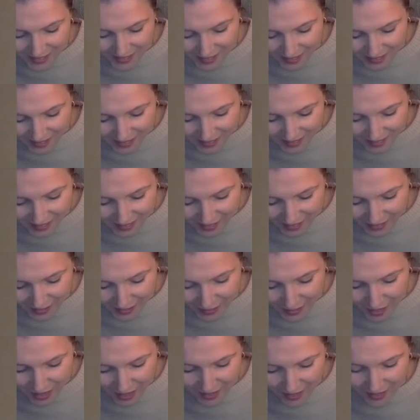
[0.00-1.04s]

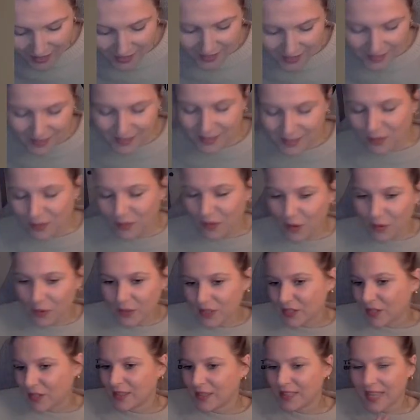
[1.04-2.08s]
I focus
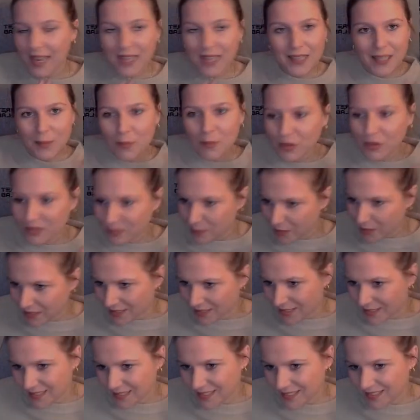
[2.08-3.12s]
on daily
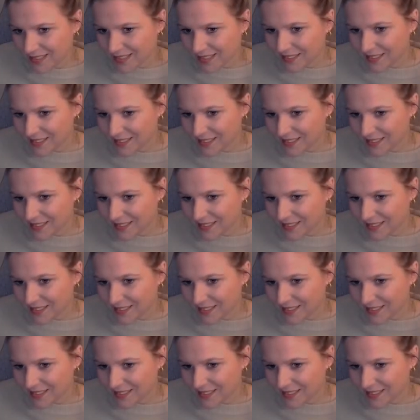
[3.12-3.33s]
movements